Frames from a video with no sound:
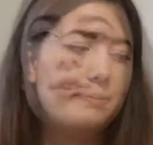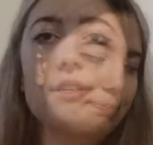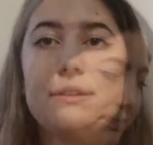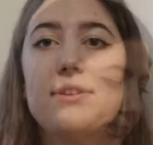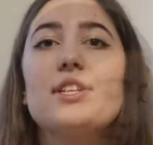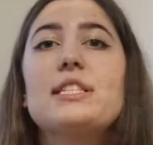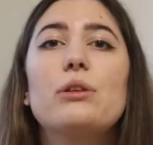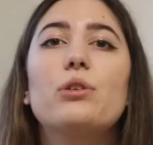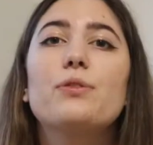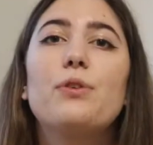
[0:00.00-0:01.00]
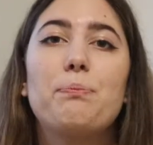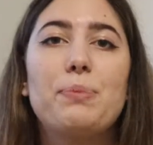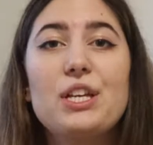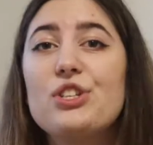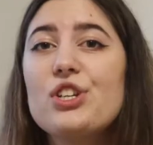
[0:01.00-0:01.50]
So I just looked for
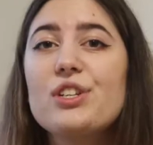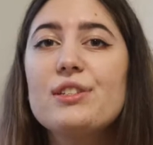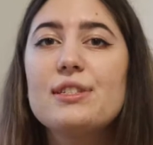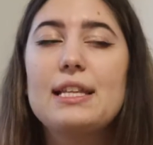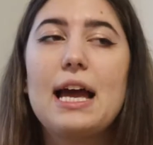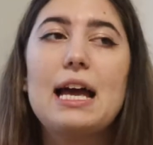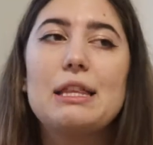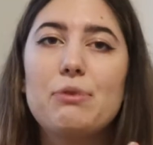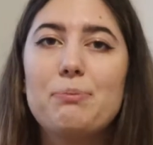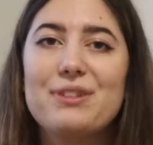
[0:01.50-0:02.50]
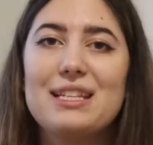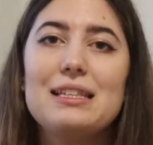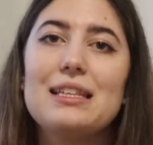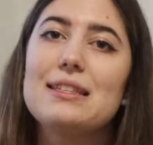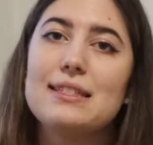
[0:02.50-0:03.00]
pictures that
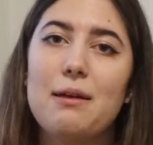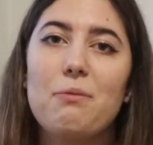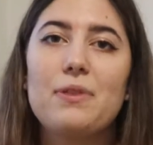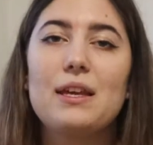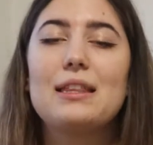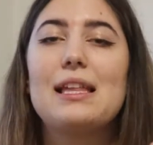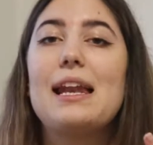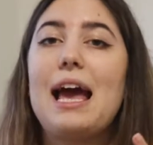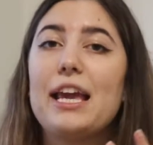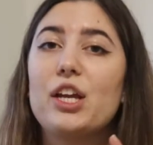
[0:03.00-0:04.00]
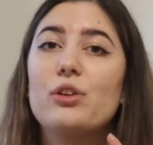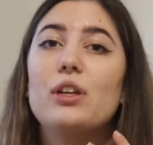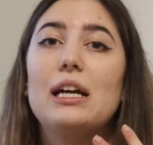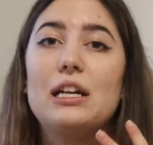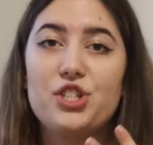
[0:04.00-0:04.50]
represented something that I could
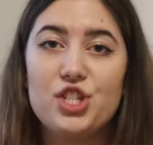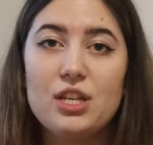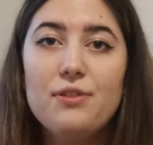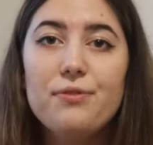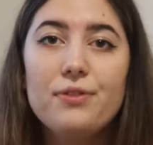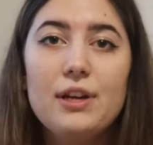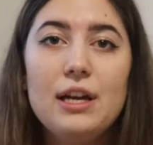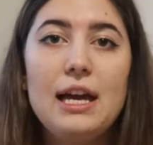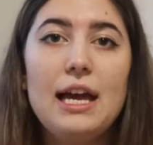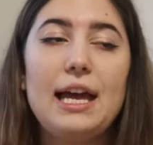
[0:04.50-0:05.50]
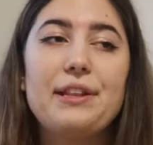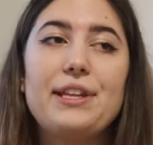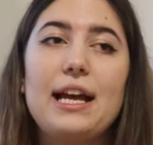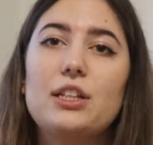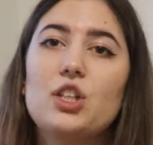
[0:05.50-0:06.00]
achieve and
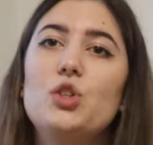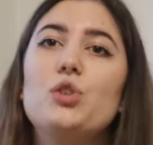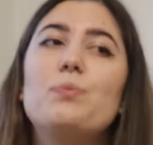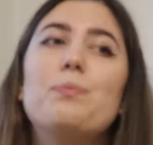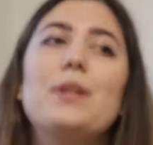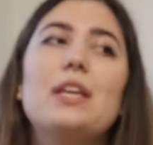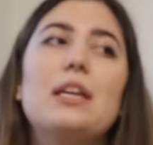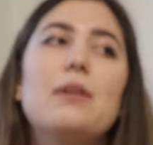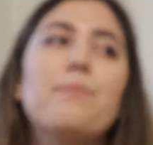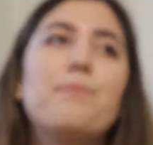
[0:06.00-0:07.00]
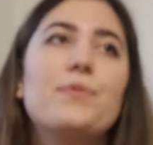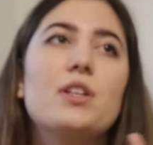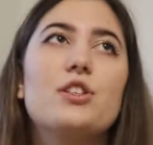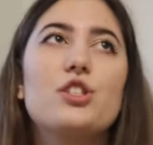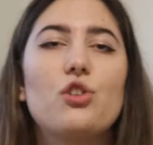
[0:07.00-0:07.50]
that could be
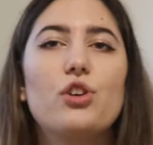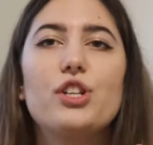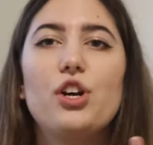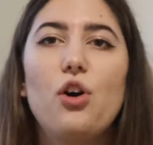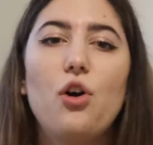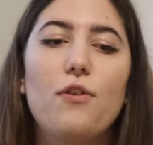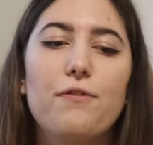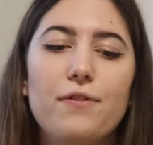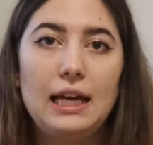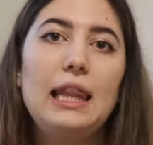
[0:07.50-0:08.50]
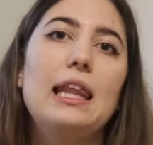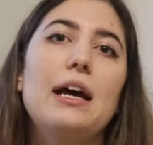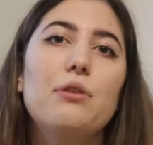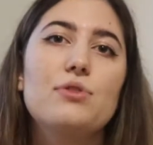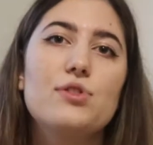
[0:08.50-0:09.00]
sort of
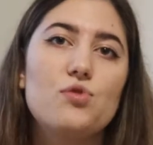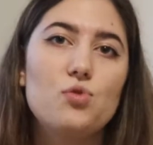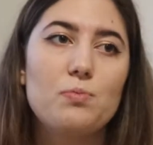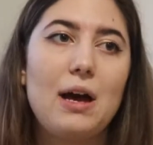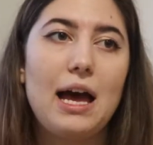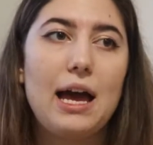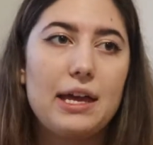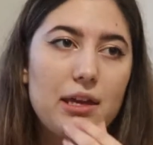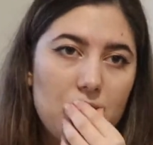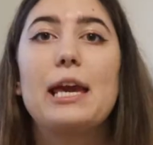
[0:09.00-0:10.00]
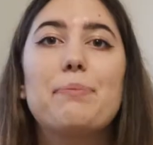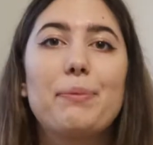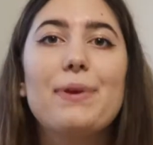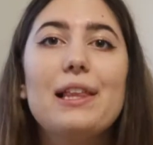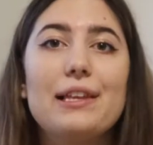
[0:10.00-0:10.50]
close to my
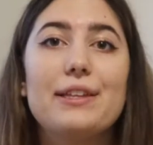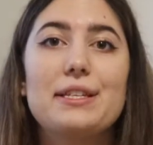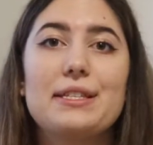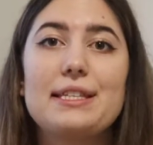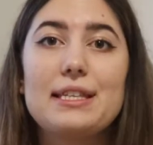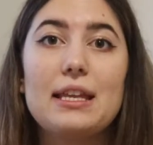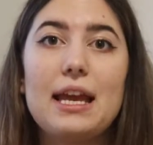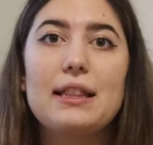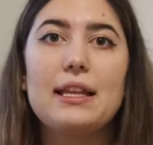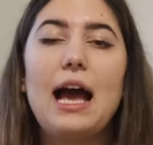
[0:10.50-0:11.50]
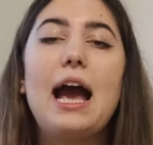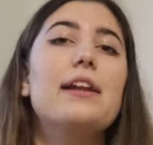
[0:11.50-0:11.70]
capabilities, because in the end I